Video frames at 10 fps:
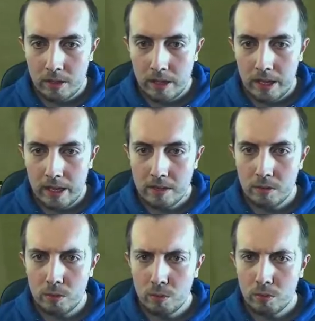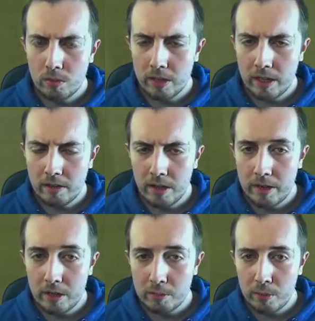He's, oh, okay. I mean,
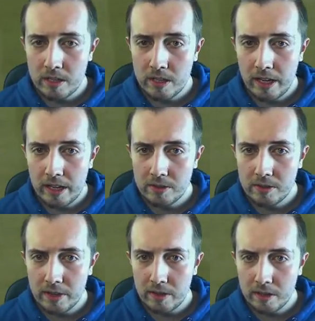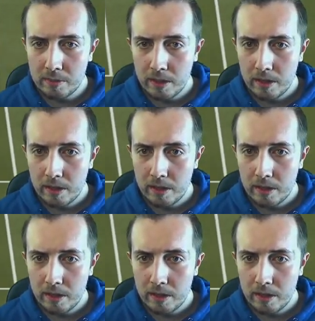I was pointing at Jesus Navas, but...